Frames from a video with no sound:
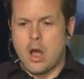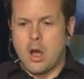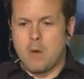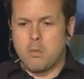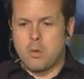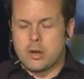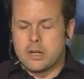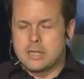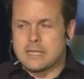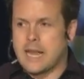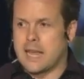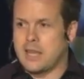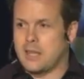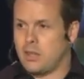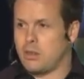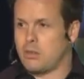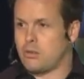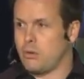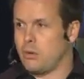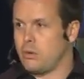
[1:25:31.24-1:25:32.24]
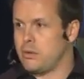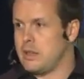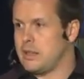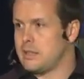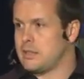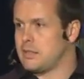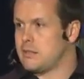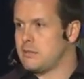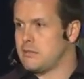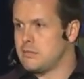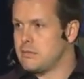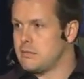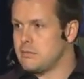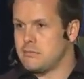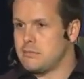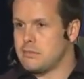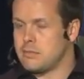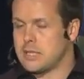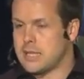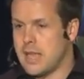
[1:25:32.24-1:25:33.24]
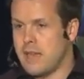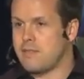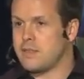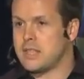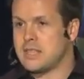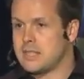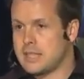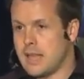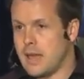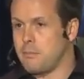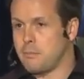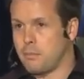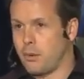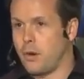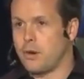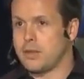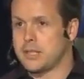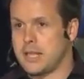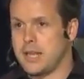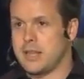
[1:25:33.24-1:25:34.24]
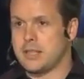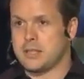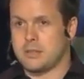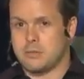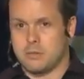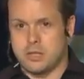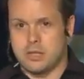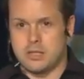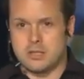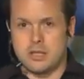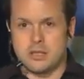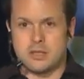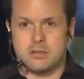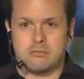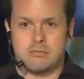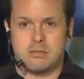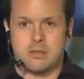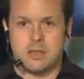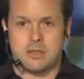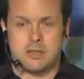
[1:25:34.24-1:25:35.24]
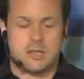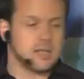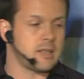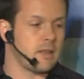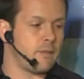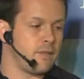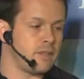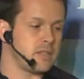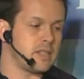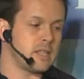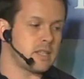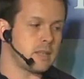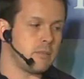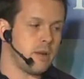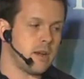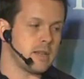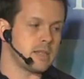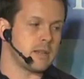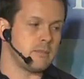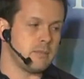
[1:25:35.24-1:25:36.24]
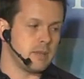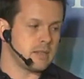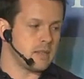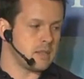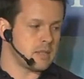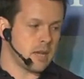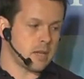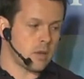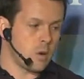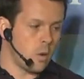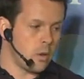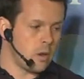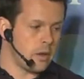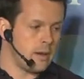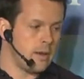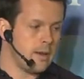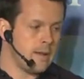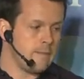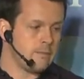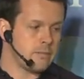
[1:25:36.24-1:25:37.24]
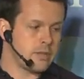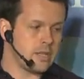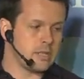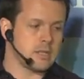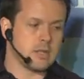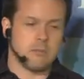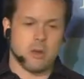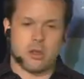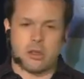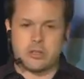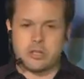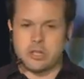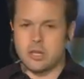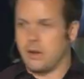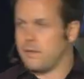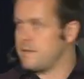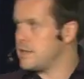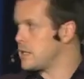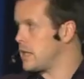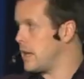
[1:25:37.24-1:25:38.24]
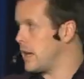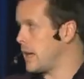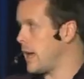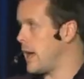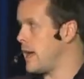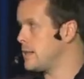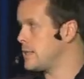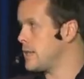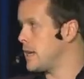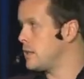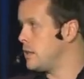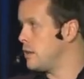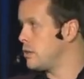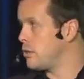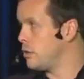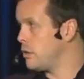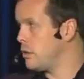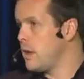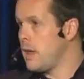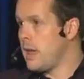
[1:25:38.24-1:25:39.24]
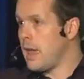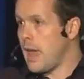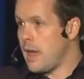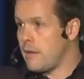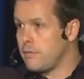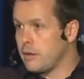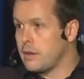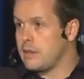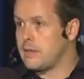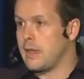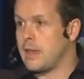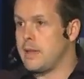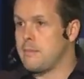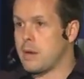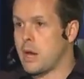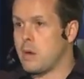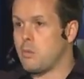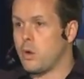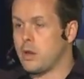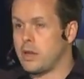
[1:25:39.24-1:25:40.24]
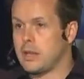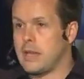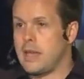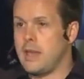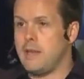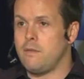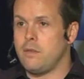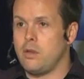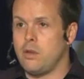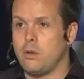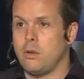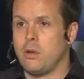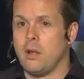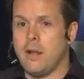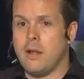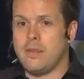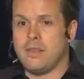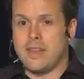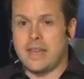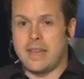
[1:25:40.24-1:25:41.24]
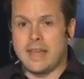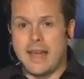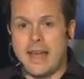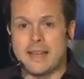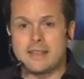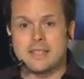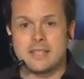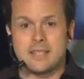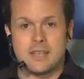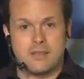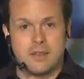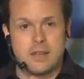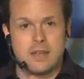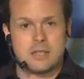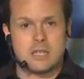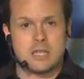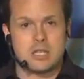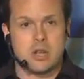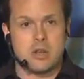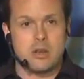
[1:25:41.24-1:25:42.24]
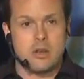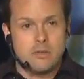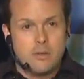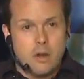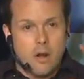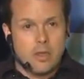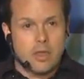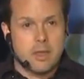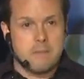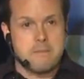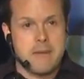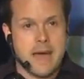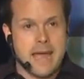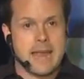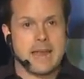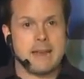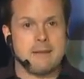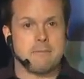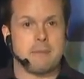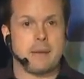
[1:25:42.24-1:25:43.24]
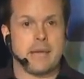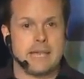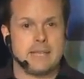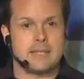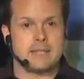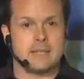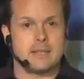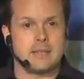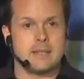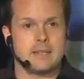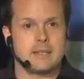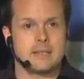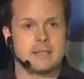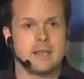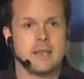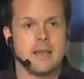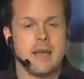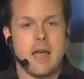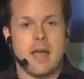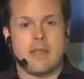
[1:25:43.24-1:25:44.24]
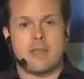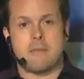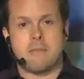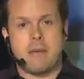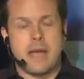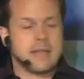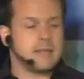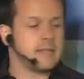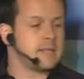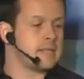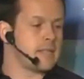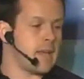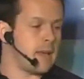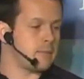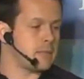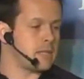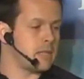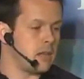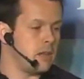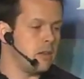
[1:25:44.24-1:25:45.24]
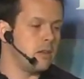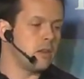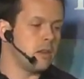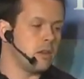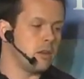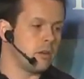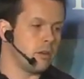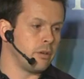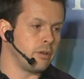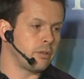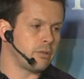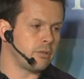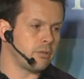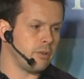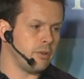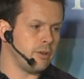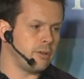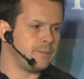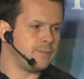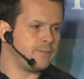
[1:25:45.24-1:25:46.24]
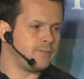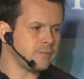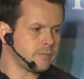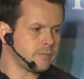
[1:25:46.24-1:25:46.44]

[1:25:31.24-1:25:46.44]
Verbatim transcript: I want to take you through this seven-step process, which is the, the system for systemizing business. I call it systemology. Obviously, I can't take you through everything, but I want to give you the guts of it so you've got the main pieces and the main steps that you can go through.